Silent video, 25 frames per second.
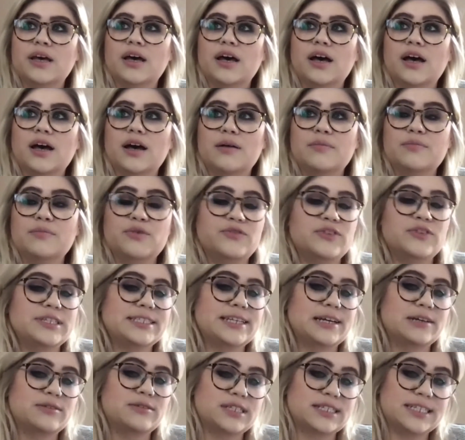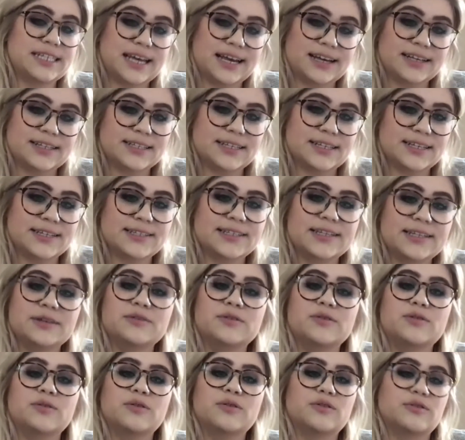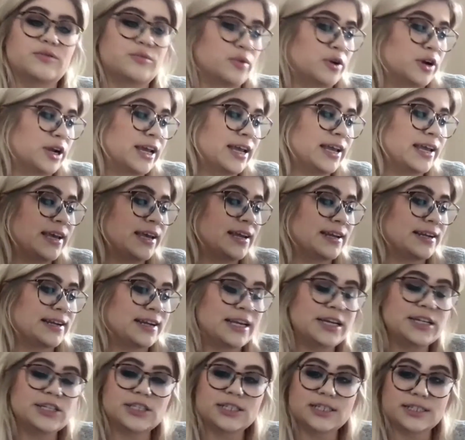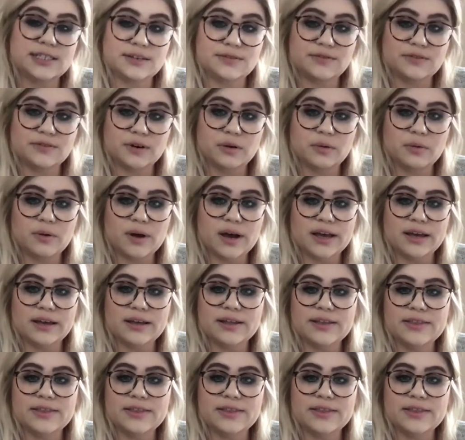moving down to Texas and working at an agency for a while.